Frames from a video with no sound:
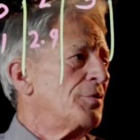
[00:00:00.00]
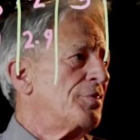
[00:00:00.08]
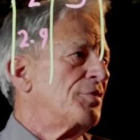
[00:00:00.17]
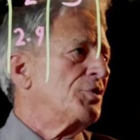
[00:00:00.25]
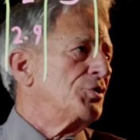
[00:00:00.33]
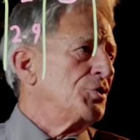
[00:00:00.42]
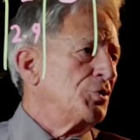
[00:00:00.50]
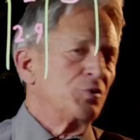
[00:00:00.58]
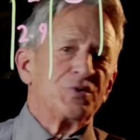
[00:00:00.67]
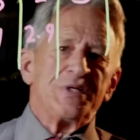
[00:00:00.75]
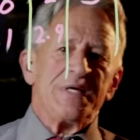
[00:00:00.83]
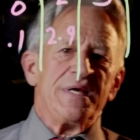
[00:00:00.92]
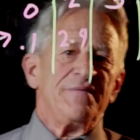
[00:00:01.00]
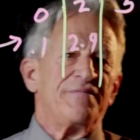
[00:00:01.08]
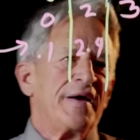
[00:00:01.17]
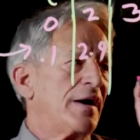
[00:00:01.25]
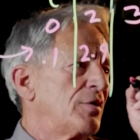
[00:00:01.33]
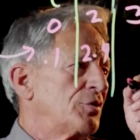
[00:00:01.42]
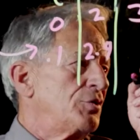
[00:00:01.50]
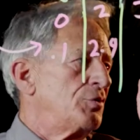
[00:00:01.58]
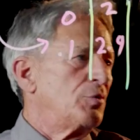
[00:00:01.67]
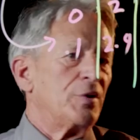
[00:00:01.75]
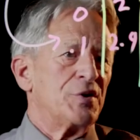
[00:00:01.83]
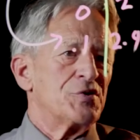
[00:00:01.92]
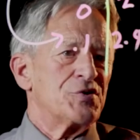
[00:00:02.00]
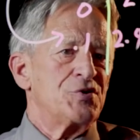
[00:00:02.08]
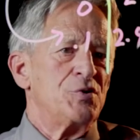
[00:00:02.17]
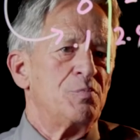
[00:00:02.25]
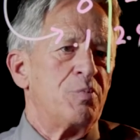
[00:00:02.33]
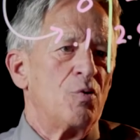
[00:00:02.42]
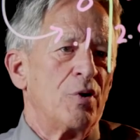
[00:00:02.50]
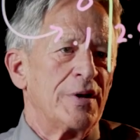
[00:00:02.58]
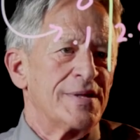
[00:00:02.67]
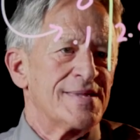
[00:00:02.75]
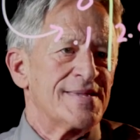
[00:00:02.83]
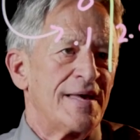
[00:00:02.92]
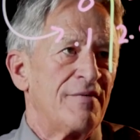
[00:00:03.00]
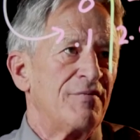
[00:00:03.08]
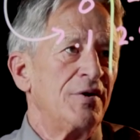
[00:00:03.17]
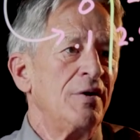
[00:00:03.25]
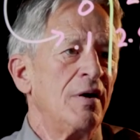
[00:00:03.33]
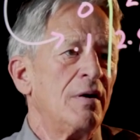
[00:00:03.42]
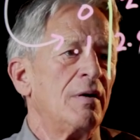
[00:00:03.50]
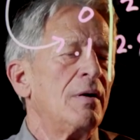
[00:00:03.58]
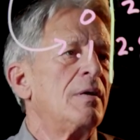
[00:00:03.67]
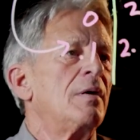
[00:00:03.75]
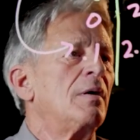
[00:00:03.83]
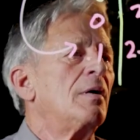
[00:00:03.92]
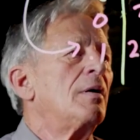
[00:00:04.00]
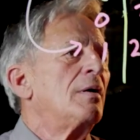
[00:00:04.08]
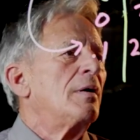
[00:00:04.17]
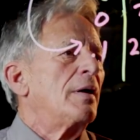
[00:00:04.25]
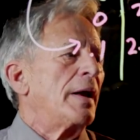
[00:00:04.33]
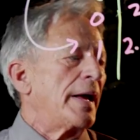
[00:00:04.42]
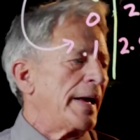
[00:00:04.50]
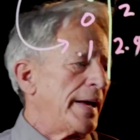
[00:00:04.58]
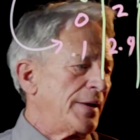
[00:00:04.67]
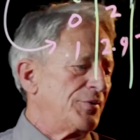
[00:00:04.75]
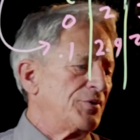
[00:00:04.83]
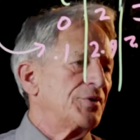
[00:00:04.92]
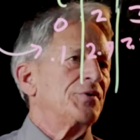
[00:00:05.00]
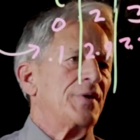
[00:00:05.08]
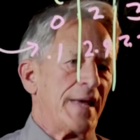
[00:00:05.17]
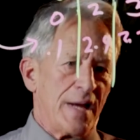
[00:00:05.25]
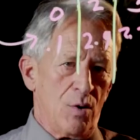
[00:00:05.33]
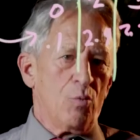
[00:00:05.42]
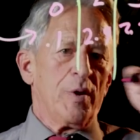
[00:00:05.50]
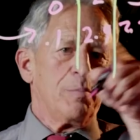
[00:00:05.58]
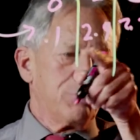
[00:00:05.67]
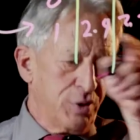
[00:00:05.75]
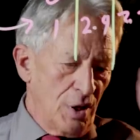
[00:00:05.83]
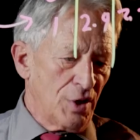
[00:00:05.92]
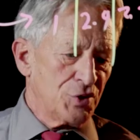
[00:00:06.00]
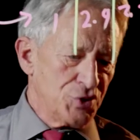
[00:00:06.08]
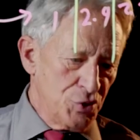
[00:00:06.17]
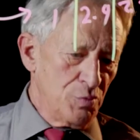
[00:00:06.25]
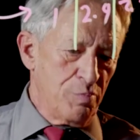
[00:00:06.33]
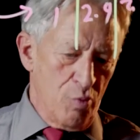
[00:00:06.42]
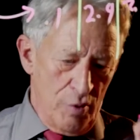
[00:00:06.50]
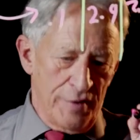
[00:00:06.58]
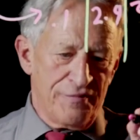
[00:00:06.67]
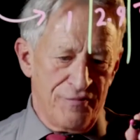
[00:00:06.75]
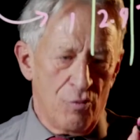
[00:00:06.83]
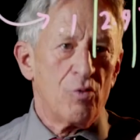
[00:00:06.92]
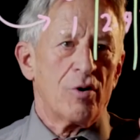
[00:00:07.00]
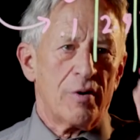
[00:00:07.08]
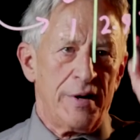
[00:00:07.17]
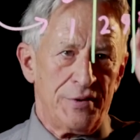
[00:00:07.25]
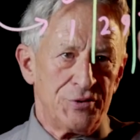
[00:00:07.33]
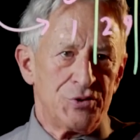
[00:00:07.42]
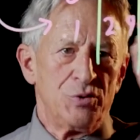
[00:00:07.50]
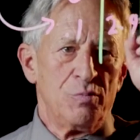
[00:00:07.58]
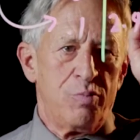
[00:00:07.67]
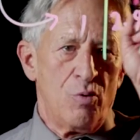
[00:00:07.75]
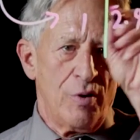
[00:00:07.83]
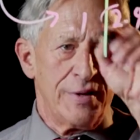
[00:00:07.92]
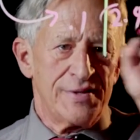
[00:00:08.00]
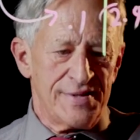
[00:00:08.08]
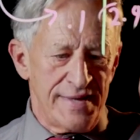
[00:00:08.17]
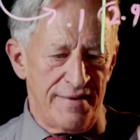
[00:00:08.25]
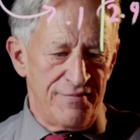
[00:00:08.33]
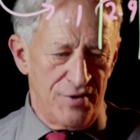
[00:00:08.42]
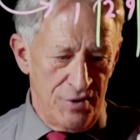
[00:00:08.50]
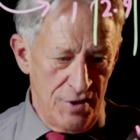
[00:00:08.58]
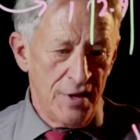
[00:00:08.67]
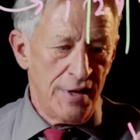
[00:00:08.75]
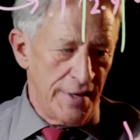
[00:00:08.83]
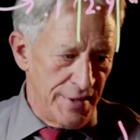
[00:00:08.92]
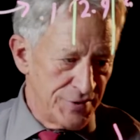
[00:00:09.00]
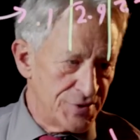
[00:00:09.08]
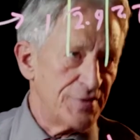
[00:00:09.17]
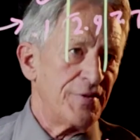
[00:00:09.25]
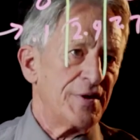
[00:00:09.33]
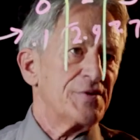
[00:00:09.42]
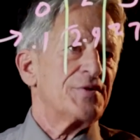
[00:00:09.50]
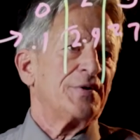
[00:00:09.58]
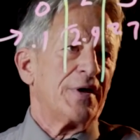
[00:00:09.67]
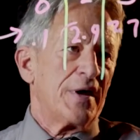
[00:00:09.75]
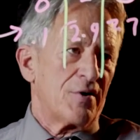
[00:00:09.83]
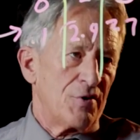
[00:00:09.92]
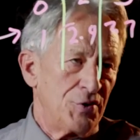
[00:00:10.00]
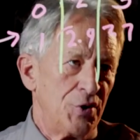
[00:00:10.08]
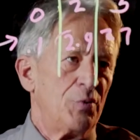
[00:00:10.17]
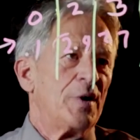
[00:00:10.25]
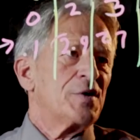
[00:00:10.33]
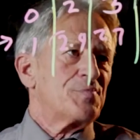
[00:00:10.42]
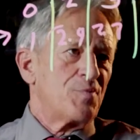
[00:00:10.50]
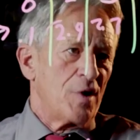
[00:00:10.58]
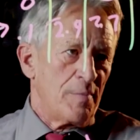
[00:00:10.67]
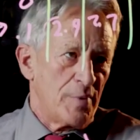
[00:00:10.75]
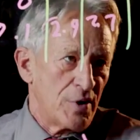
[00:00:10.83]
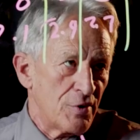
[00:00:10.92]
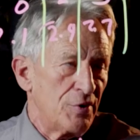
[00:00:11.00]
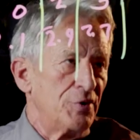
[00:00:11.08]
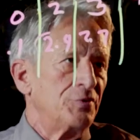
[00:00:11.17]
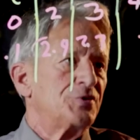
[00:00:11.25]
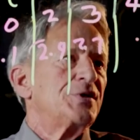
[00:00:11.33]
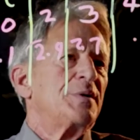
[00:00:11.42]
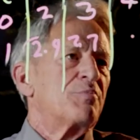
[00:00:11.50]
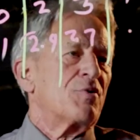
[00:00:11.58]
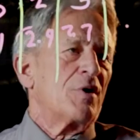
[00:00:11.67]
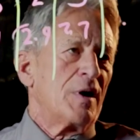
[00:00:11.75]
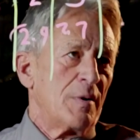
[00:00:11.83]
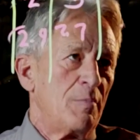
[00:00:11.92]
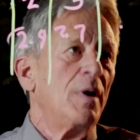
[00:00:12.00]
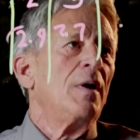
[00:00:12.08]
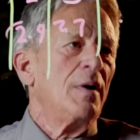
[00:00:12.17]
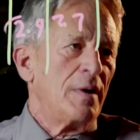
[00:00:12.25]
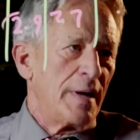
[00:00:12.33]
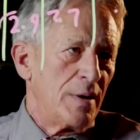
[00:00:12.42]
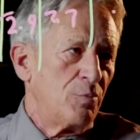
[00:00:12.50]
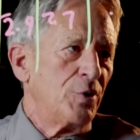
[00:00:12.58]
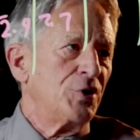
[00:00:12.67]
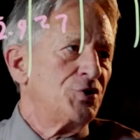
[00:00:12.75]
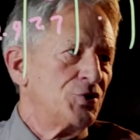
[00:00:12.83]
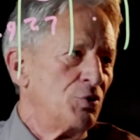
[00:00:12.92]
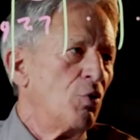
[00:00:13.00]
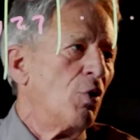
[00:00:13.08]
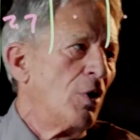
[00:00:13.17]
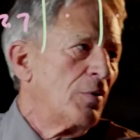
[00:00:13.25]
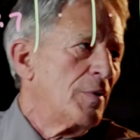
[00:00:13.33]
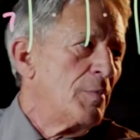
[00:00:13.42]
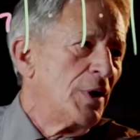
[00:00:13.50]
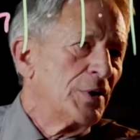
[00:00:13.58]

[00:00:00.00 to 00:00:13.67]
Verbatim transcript: The new T value is 2.7. And now we plug 2.4 and 2.7 into this and get our new S prime and our new T prime, and we do all the